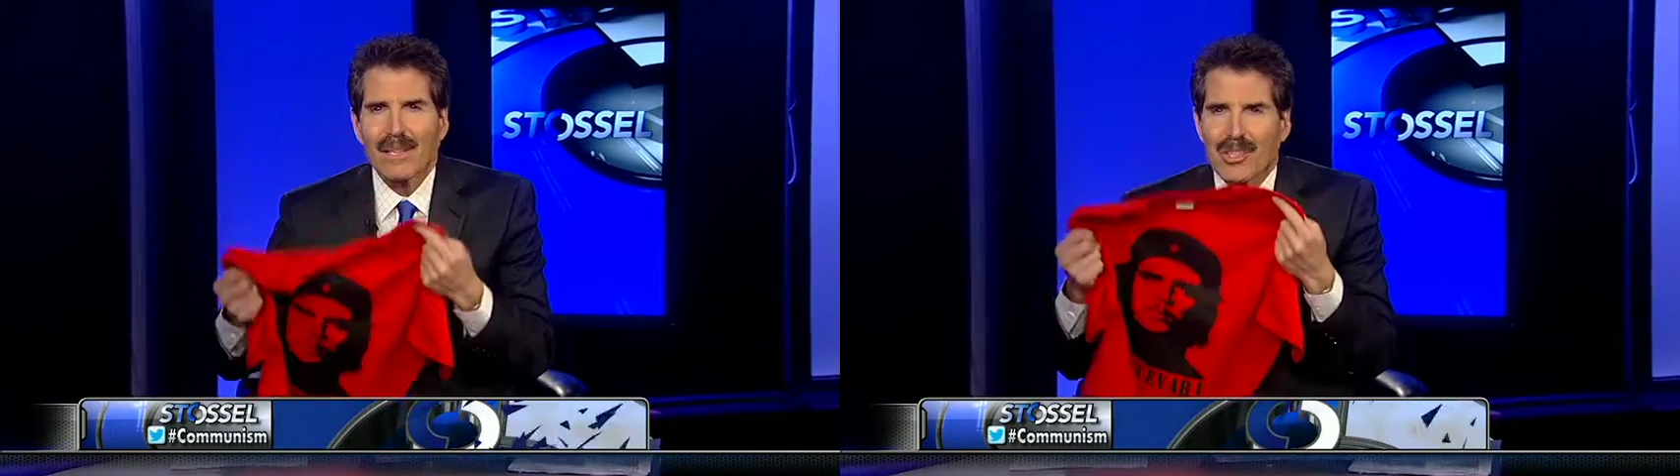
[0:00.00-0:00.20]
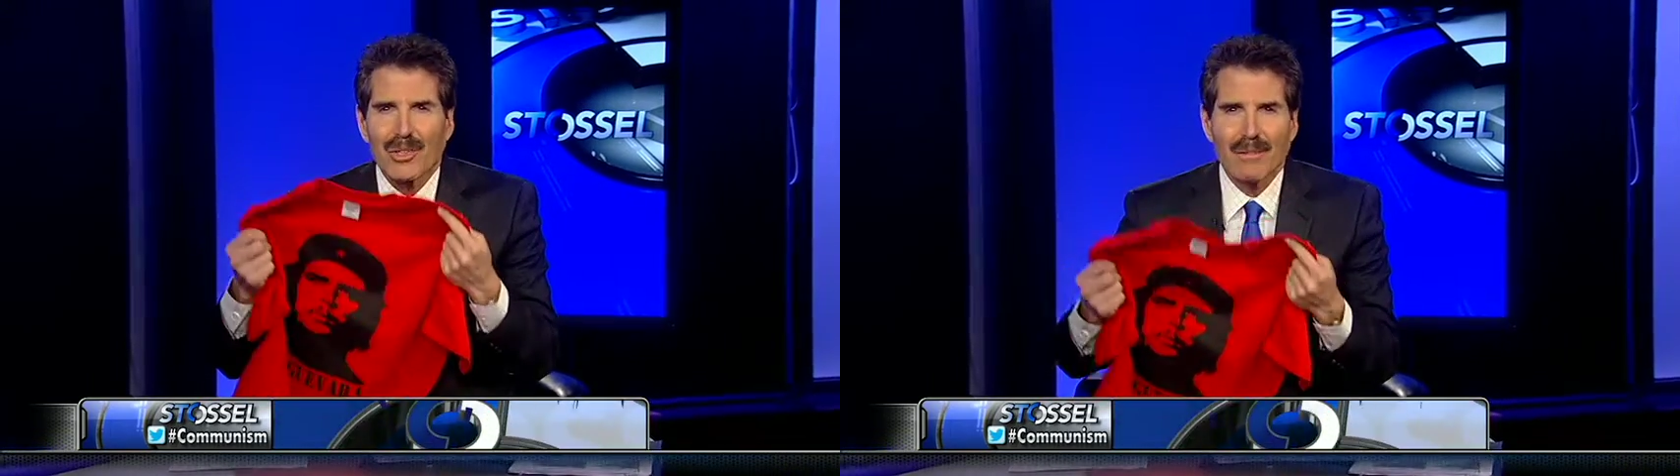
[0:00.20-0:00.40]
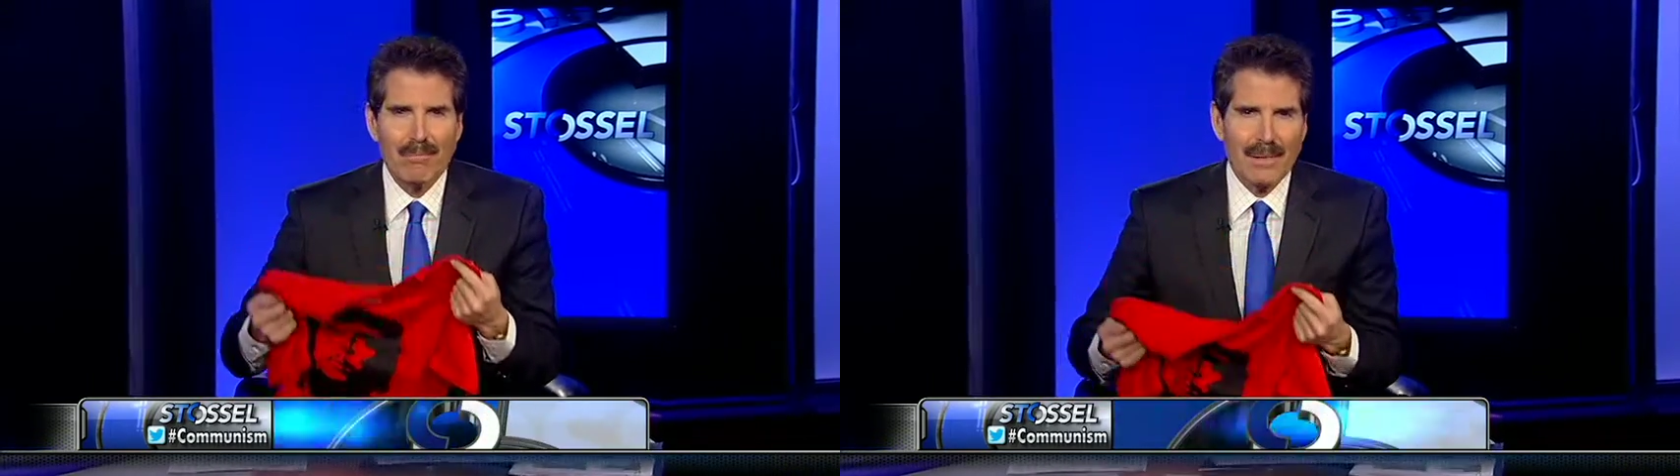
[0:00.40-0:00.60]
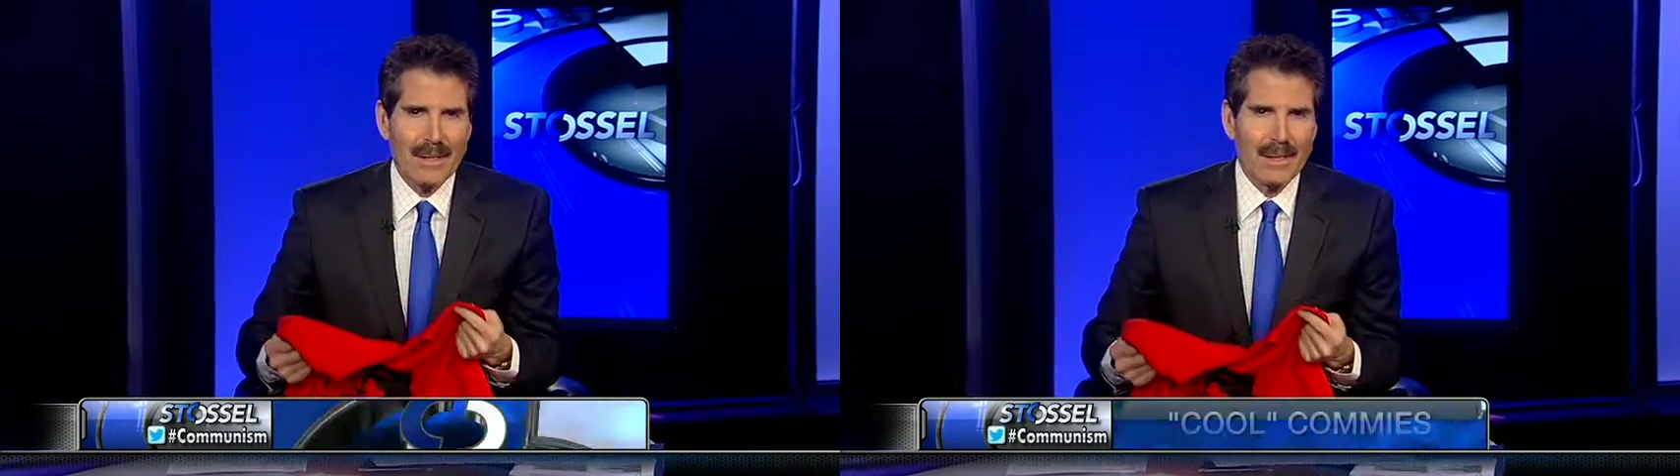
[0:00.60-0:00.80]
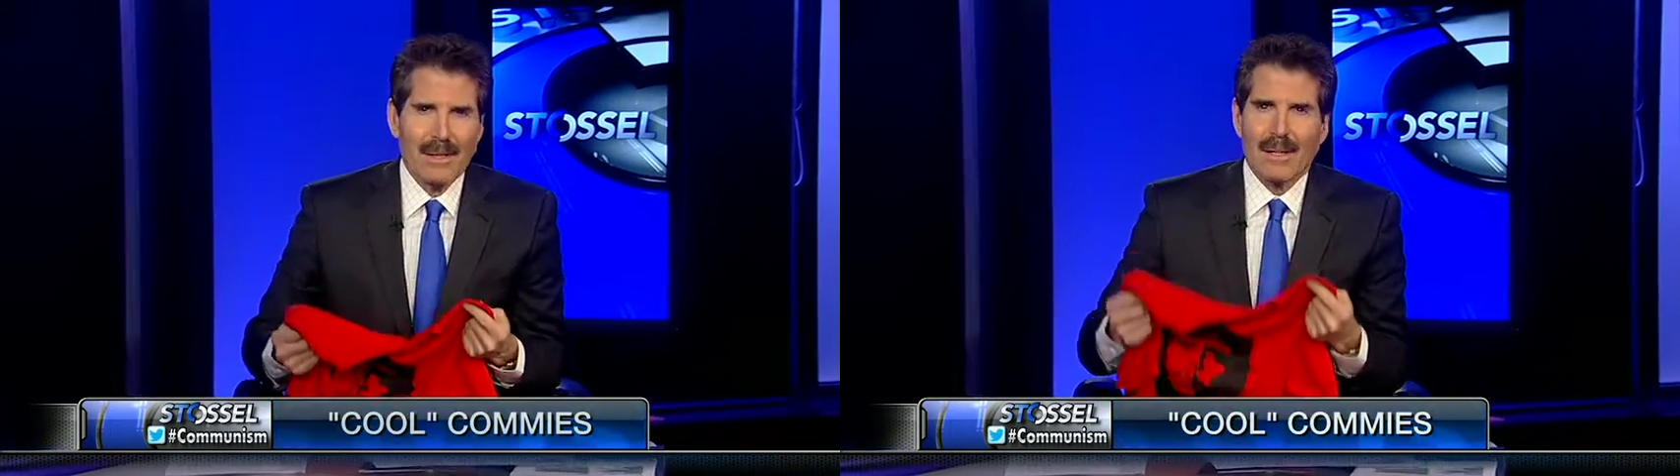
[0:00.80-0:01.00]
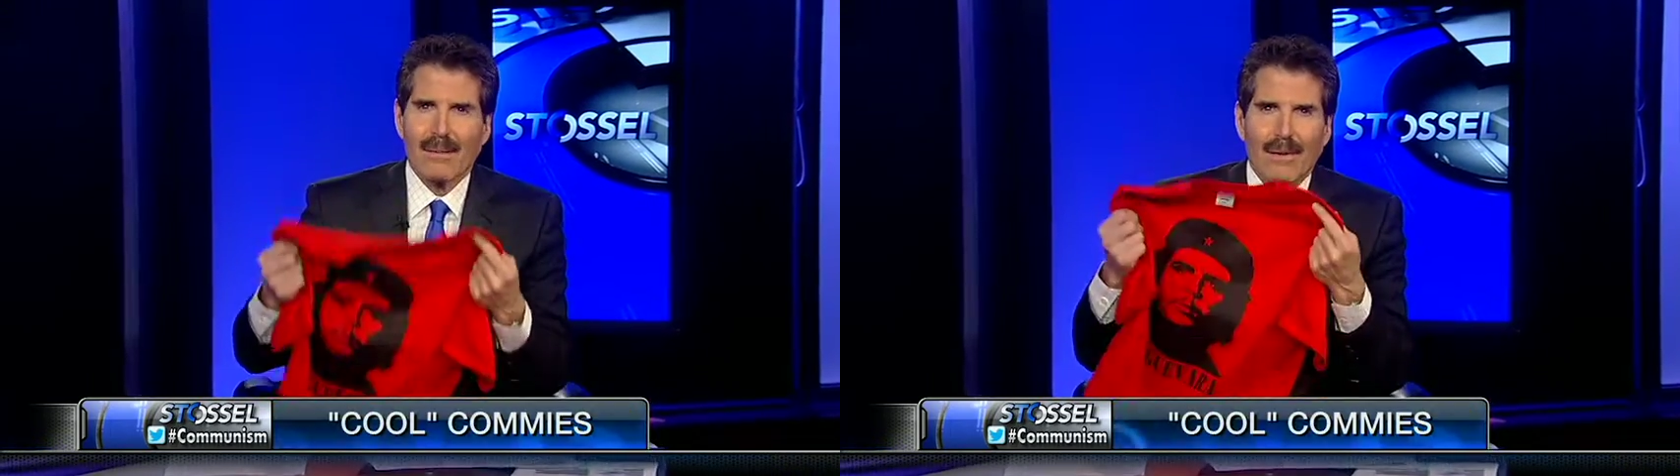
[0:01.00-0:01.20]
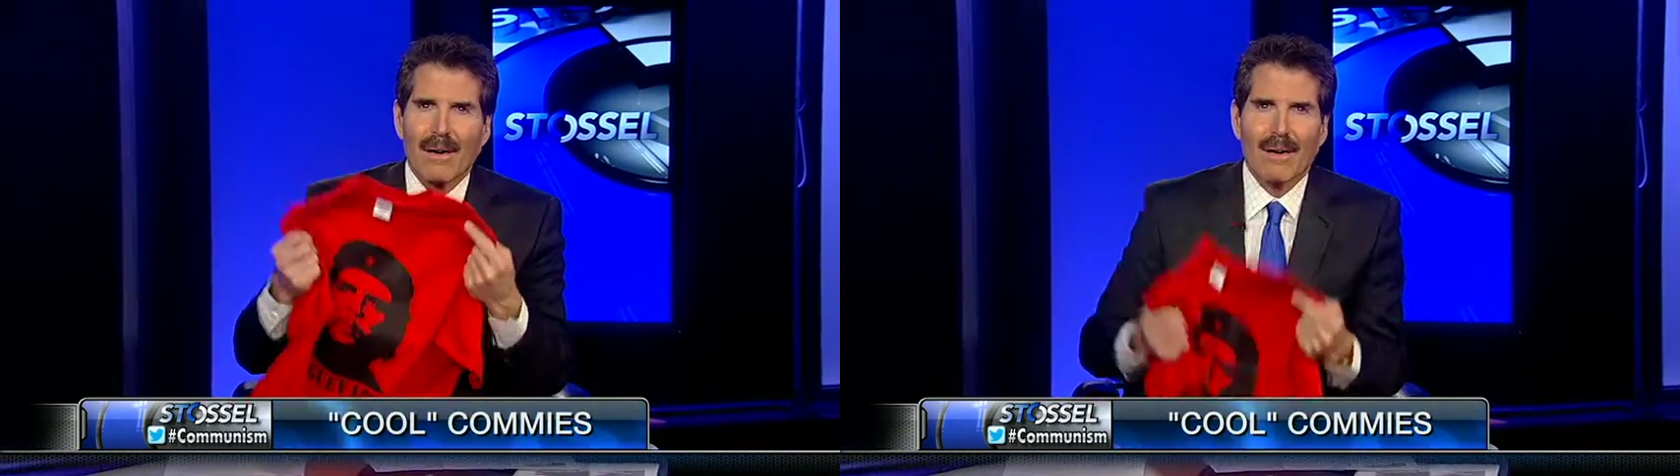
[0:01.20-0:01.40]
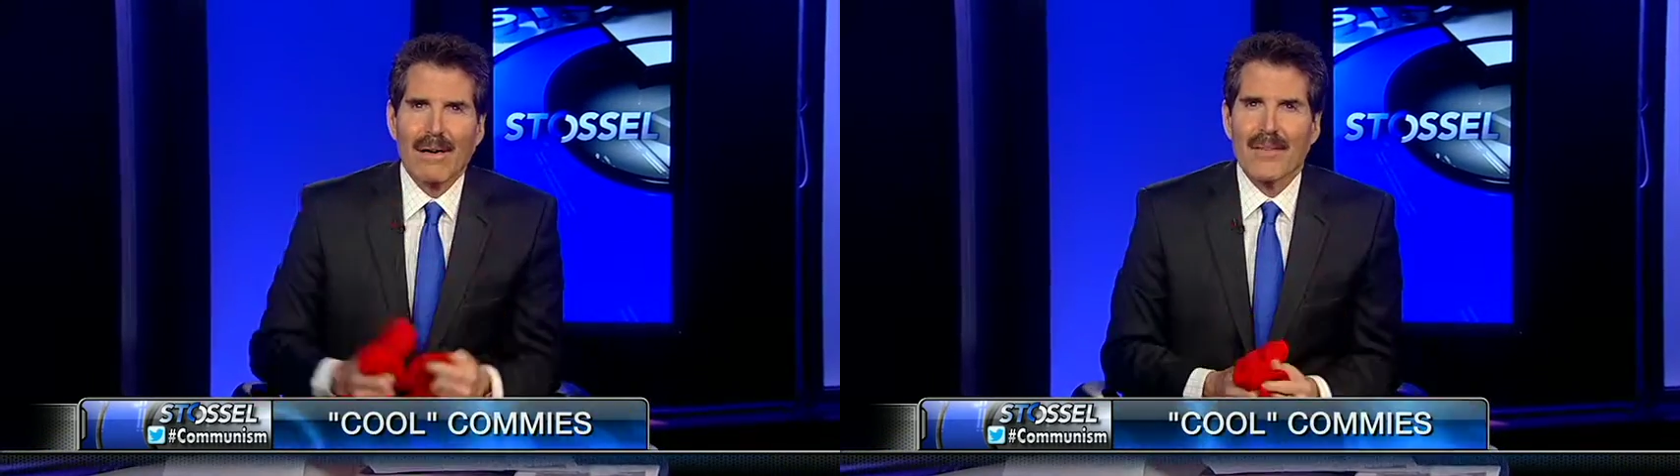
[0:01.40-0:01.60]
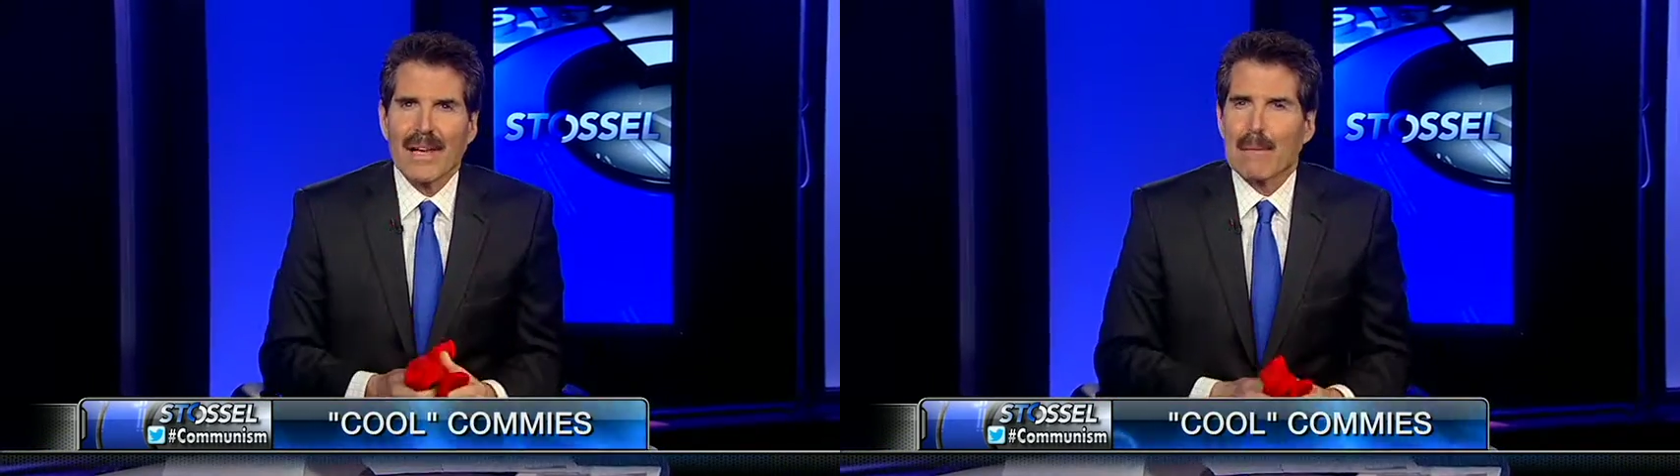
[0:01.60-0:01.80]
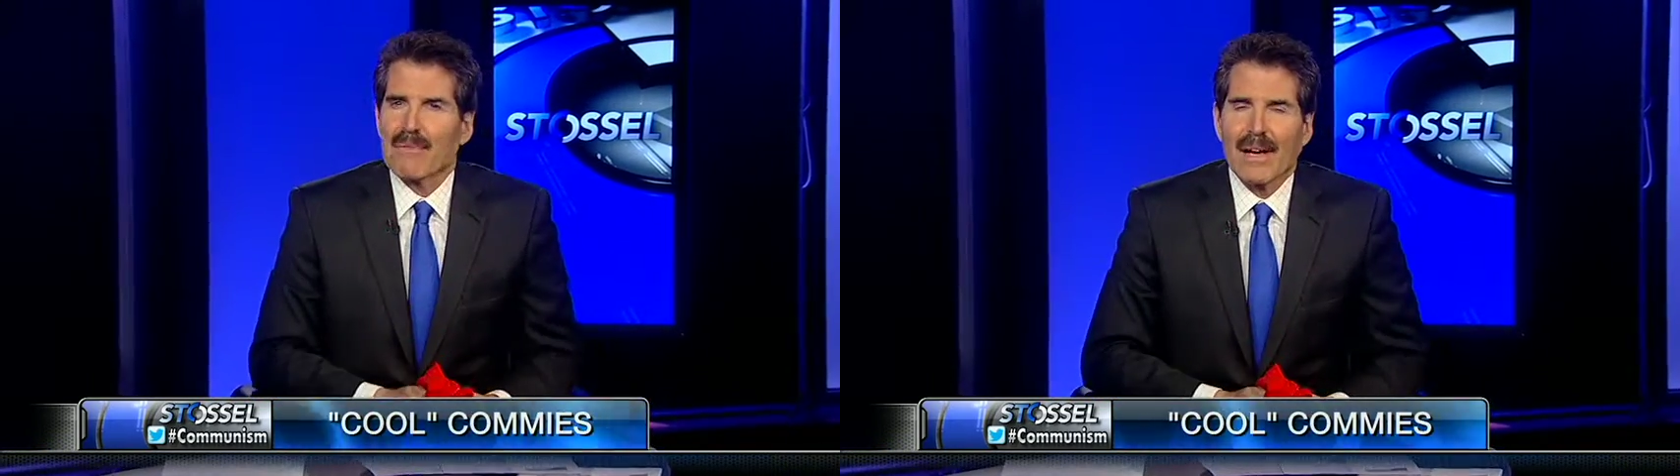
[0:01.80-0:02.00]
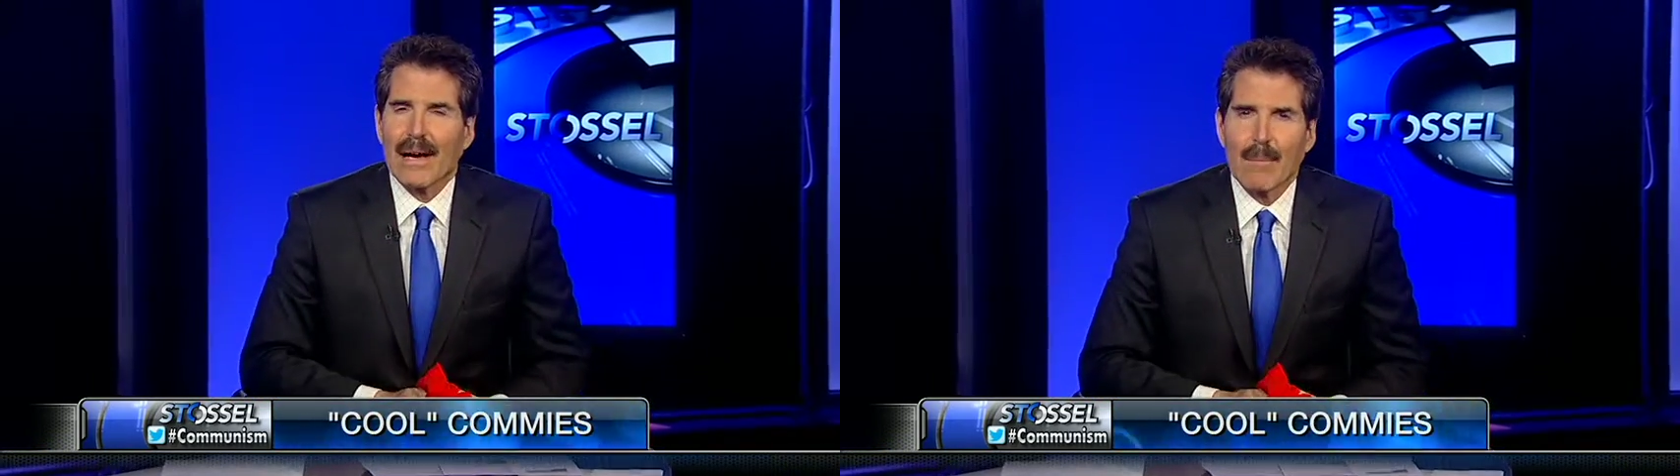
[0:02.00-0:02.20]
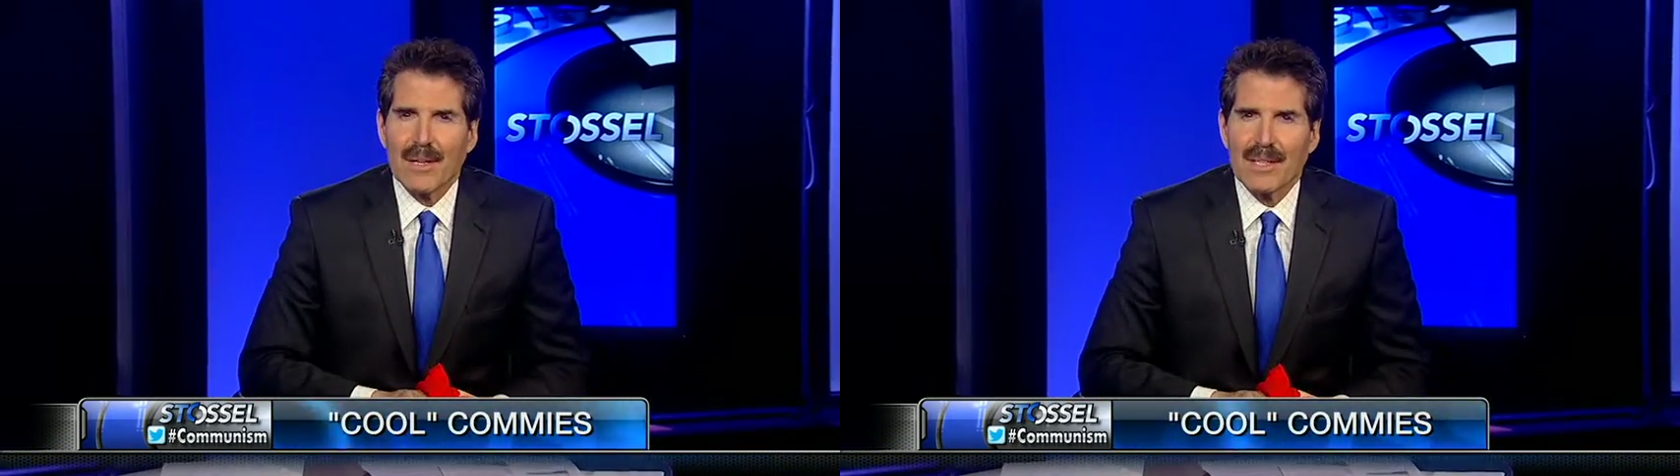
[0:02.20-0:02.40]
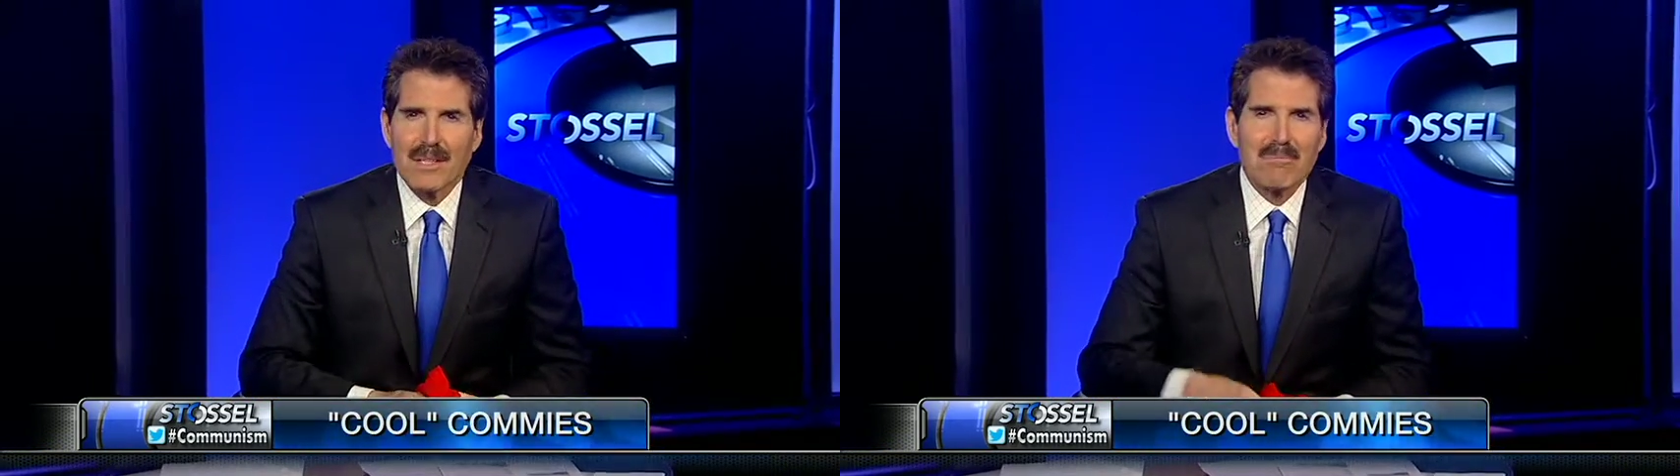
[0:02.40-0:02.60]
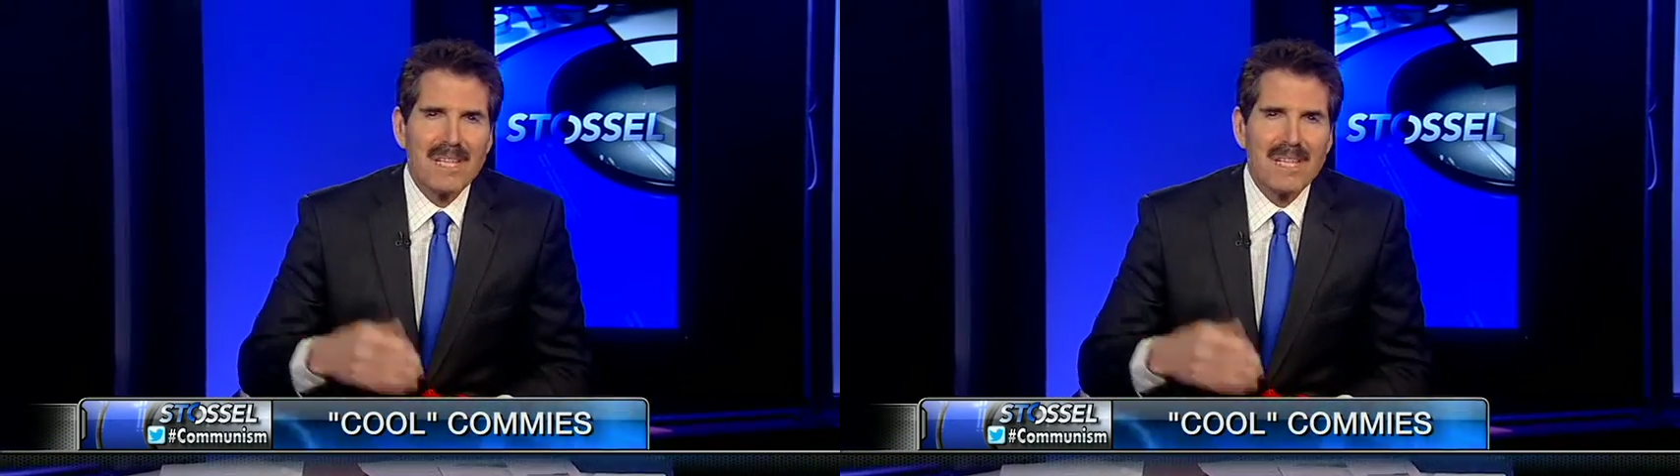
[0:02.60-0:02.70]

shouldn't be. Guevara, in the name of communism,